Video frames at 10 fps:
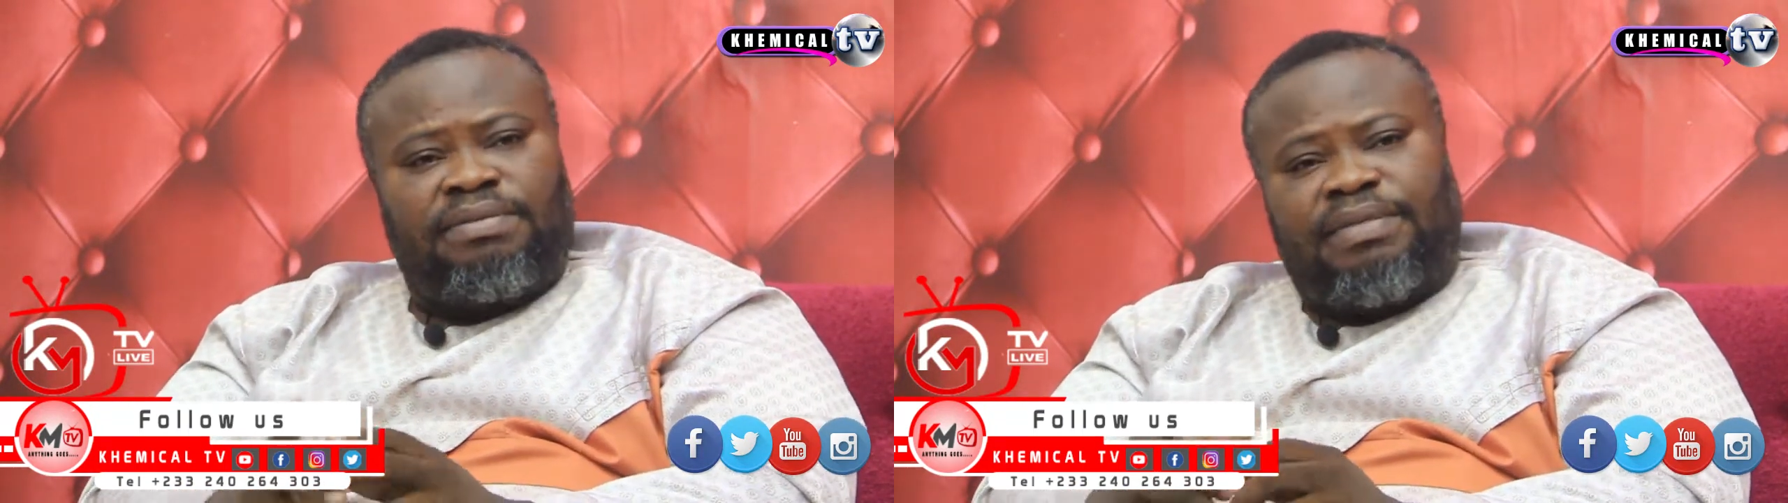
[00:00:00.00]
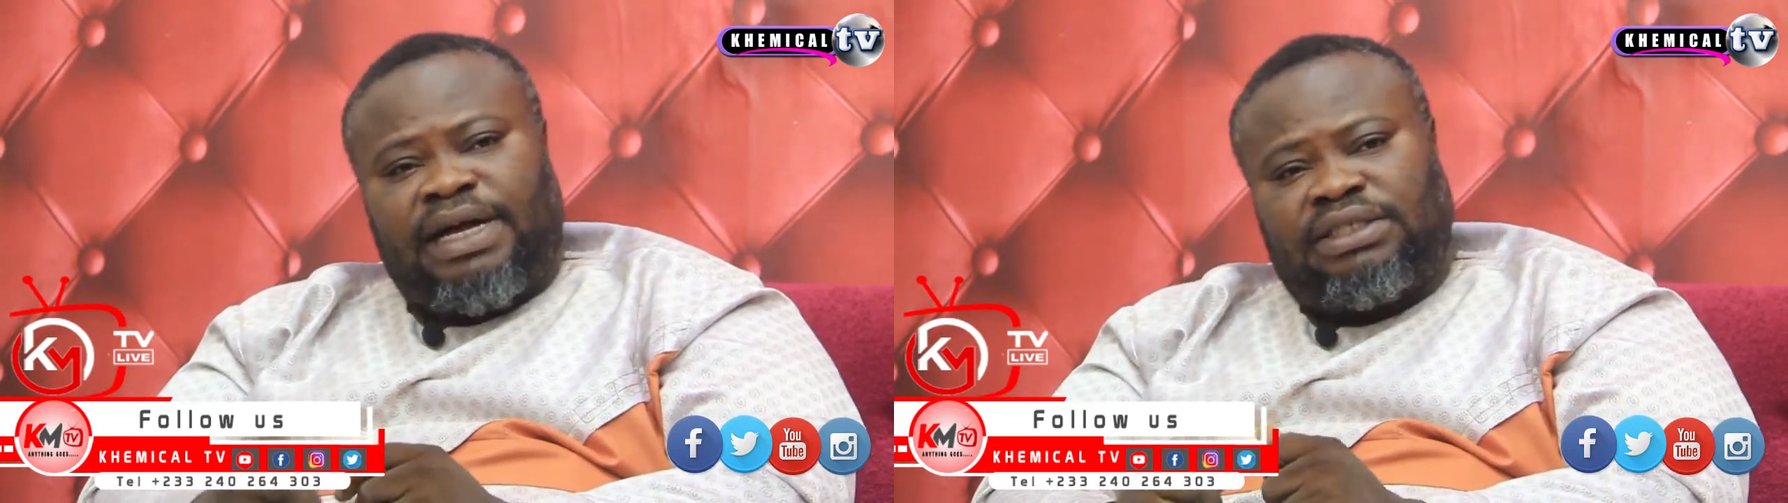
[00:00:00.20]

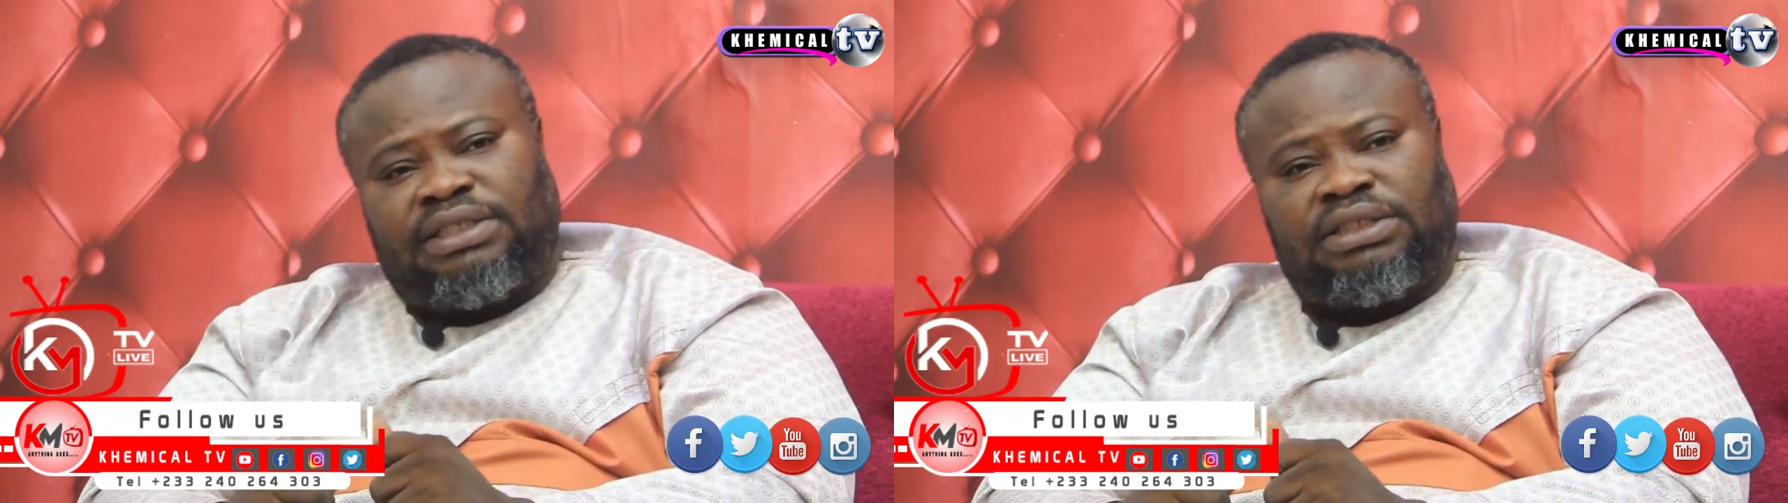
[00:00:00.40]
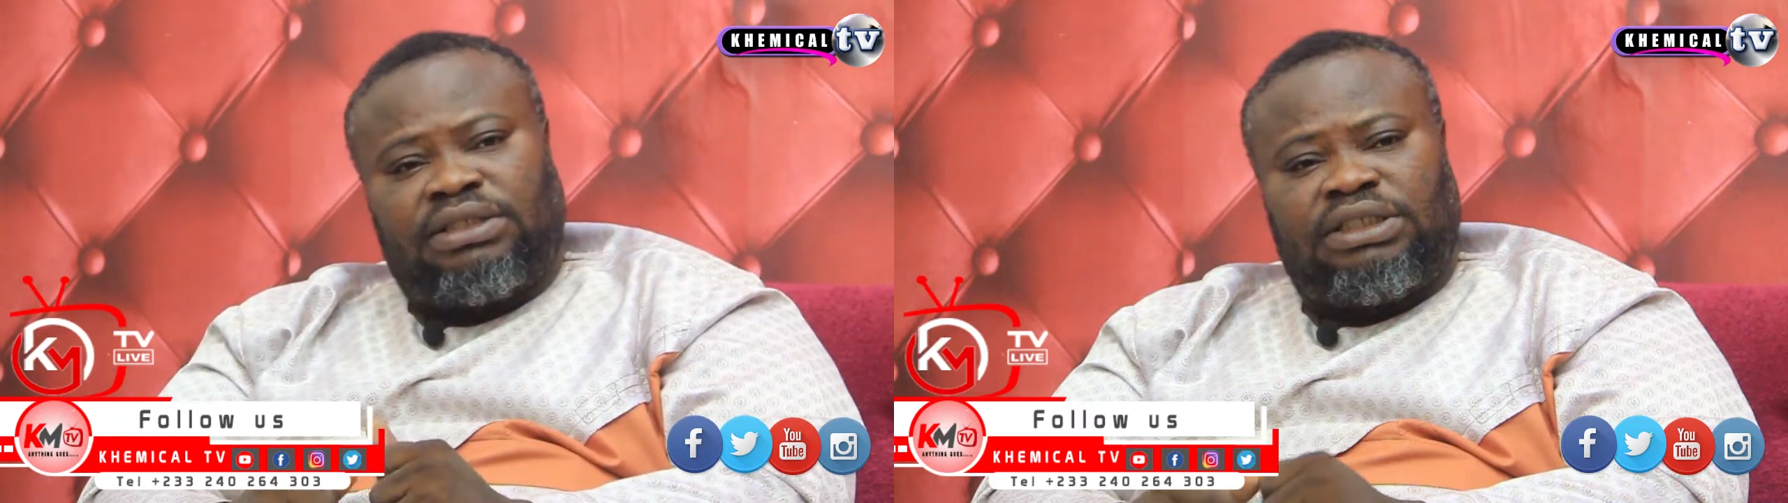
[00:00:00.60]
But
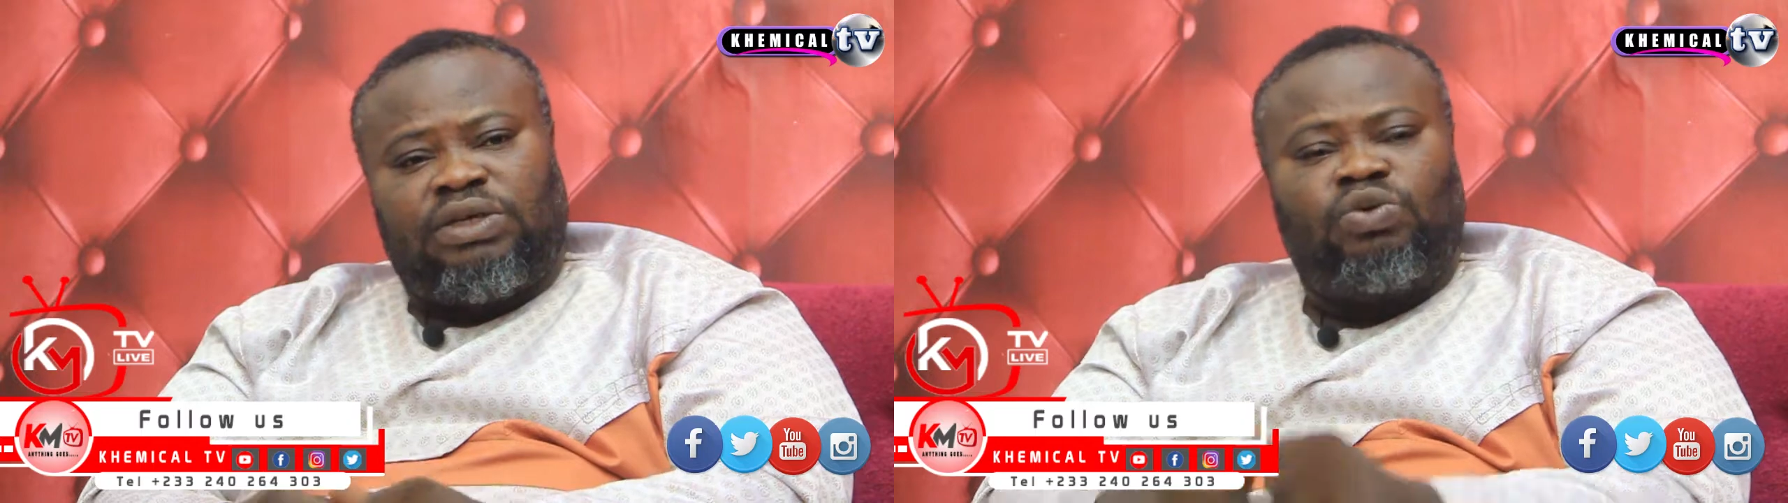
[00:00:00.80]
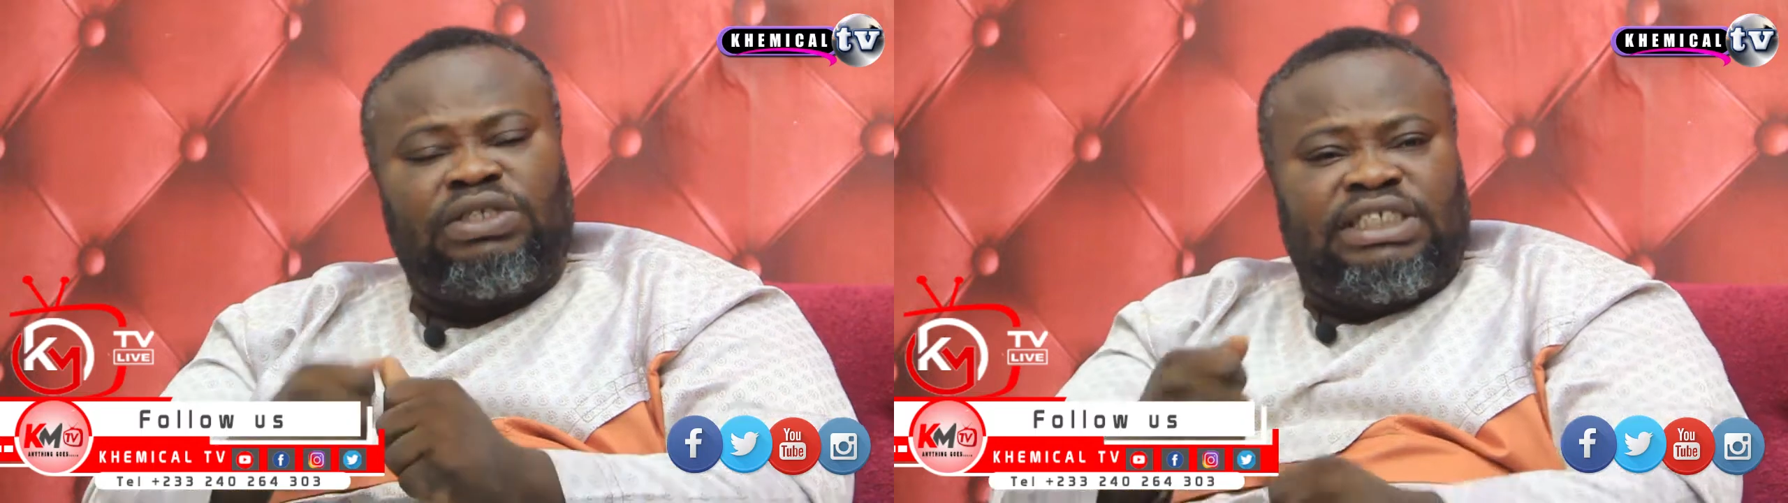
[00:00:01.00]

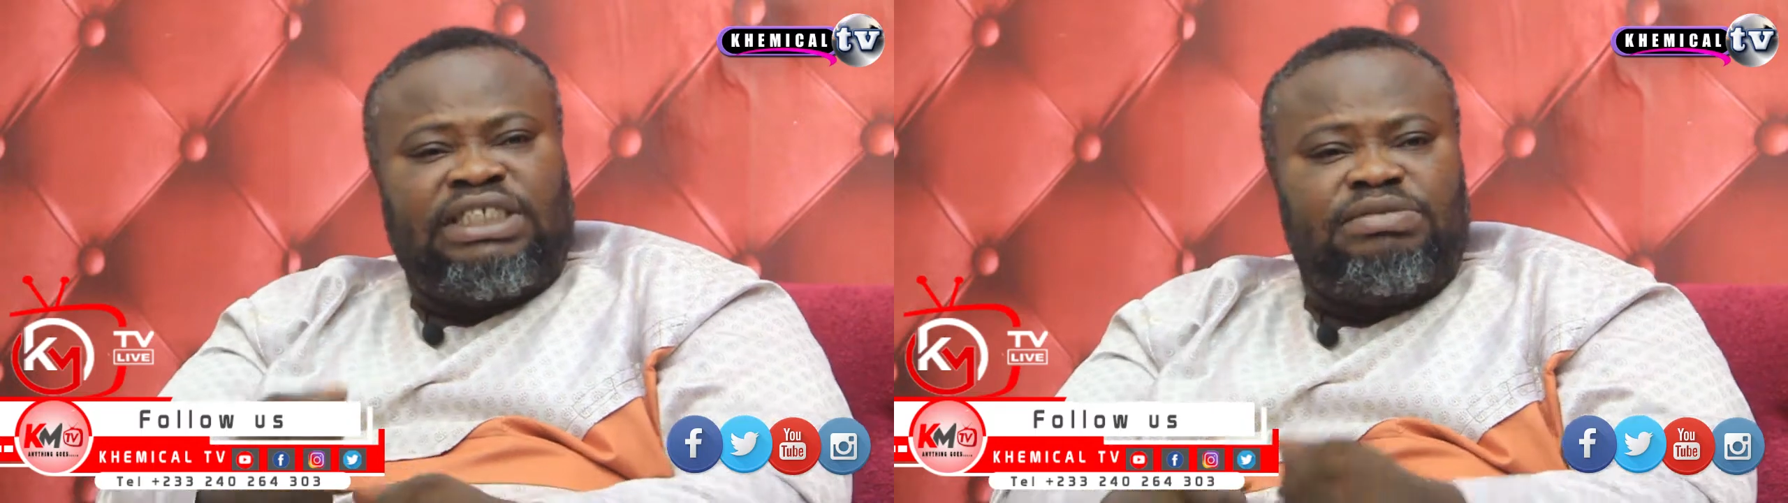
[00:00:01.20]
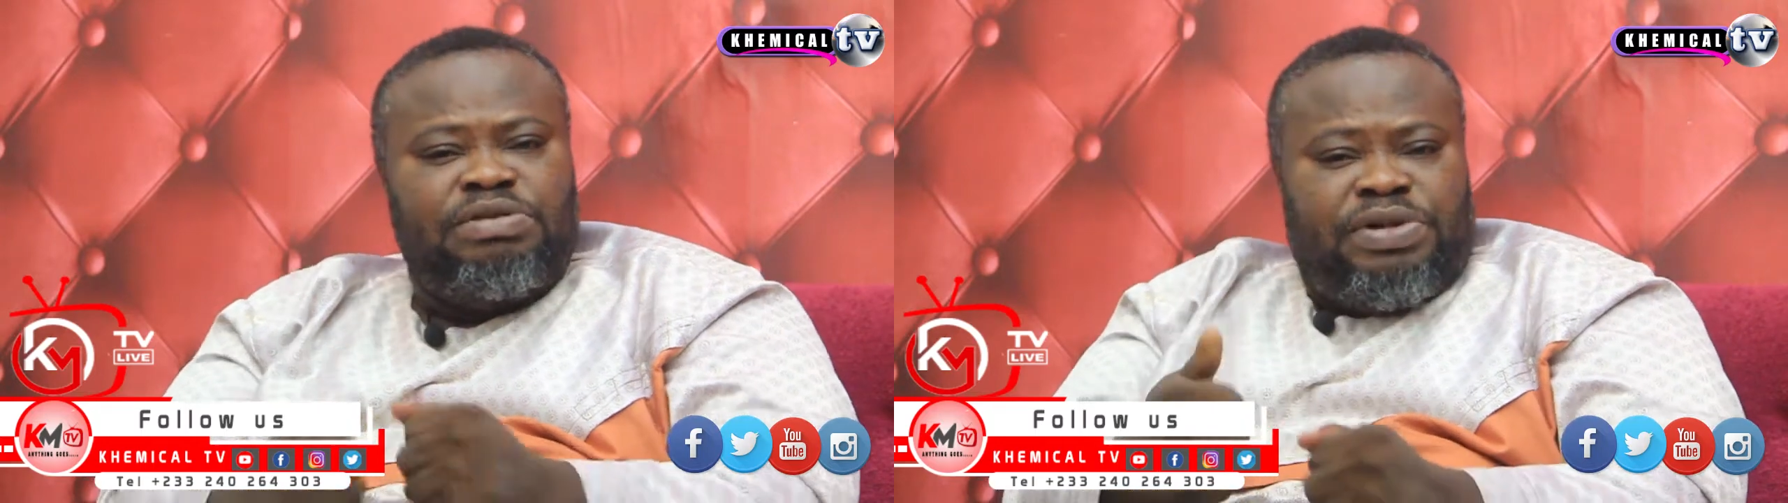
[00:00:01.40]
so
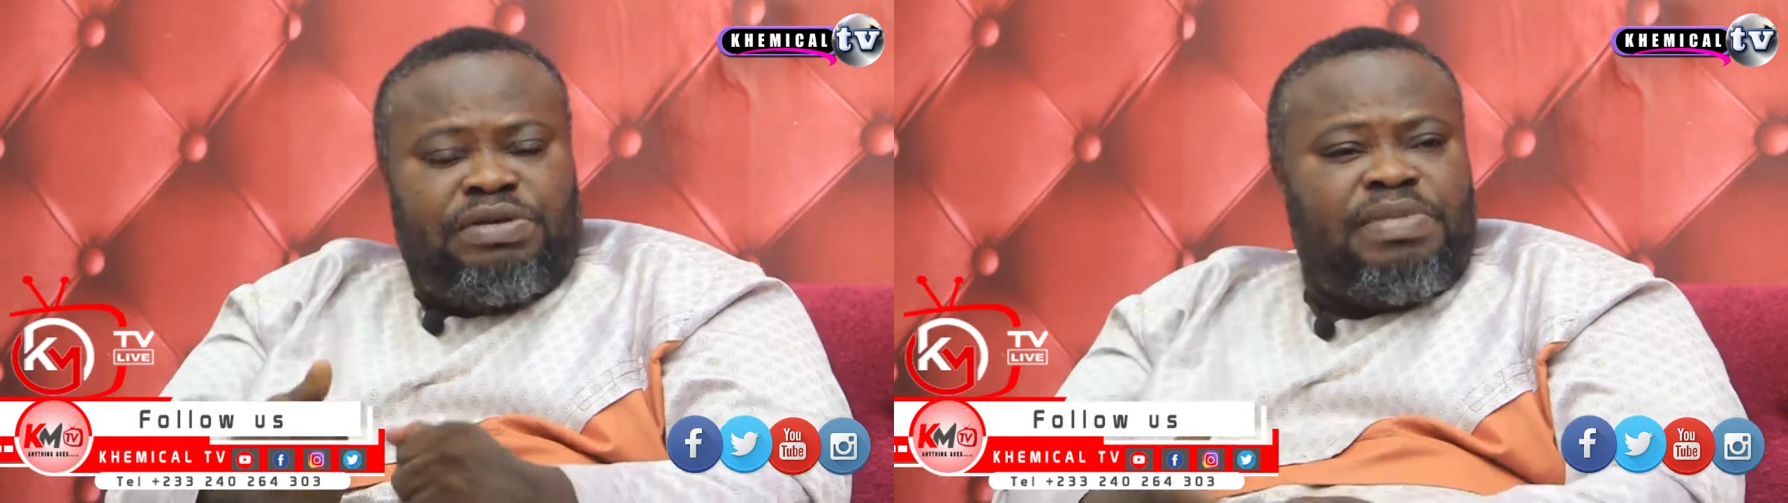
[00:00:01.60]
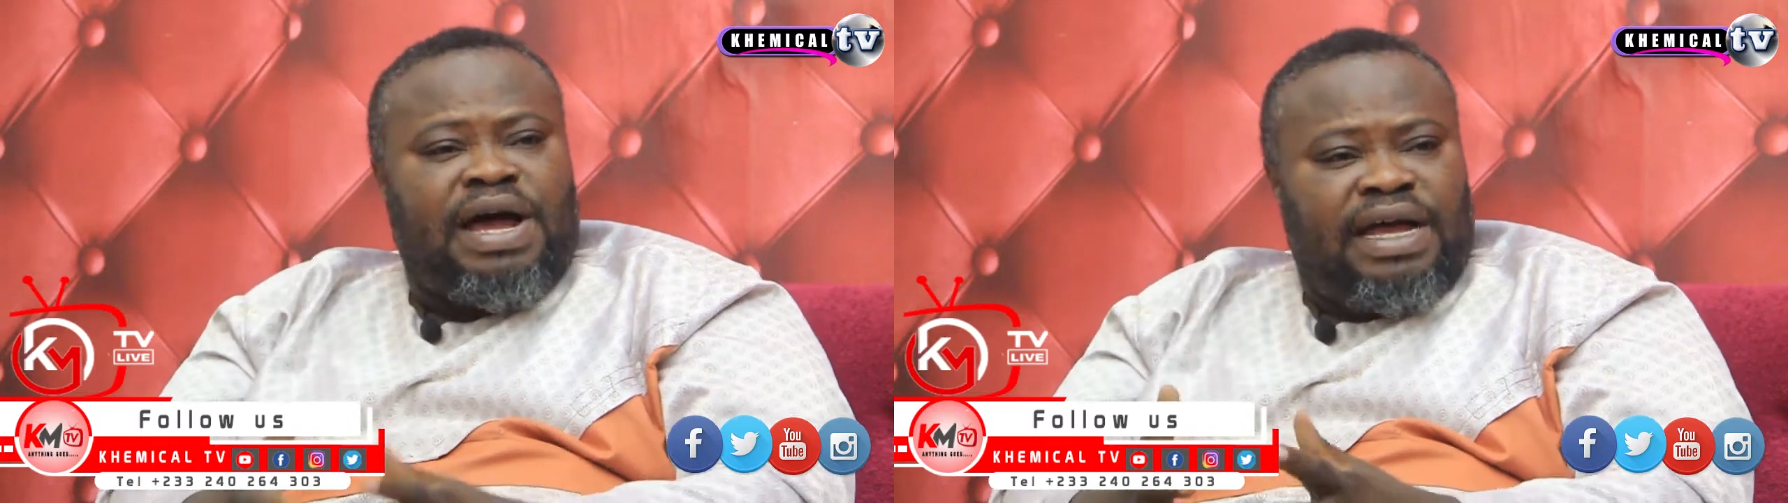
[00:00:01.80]
didn't be
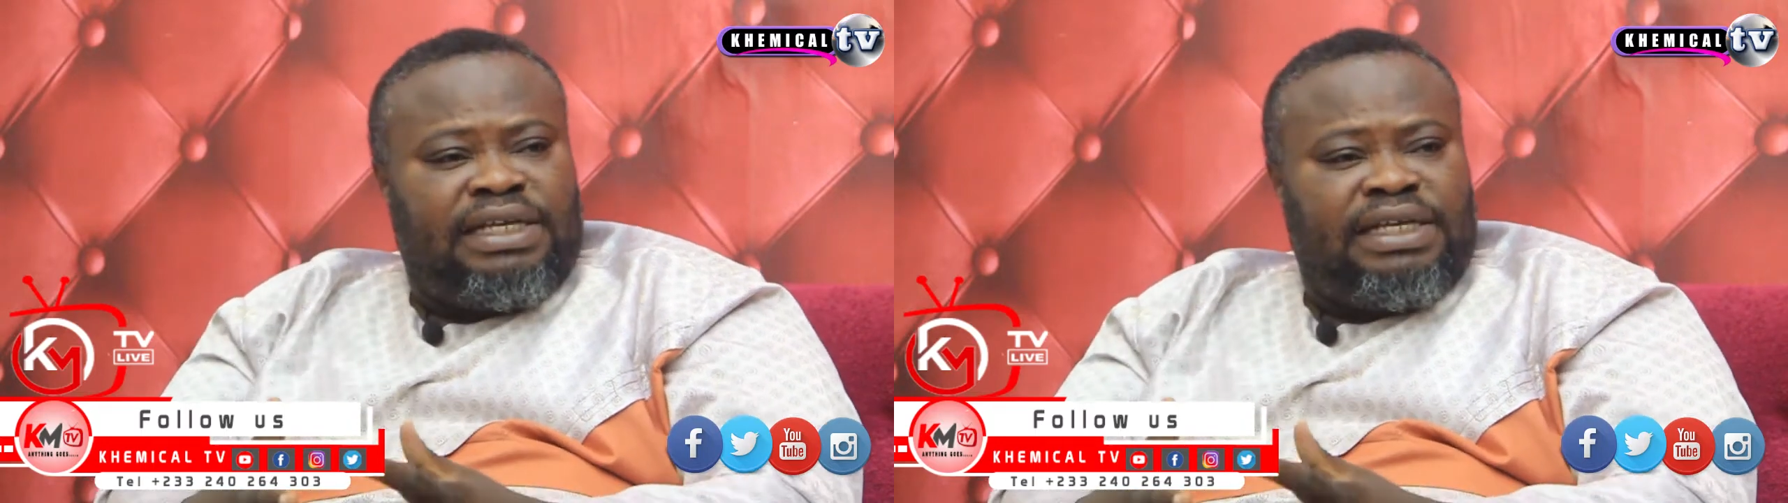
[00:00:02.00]
briba,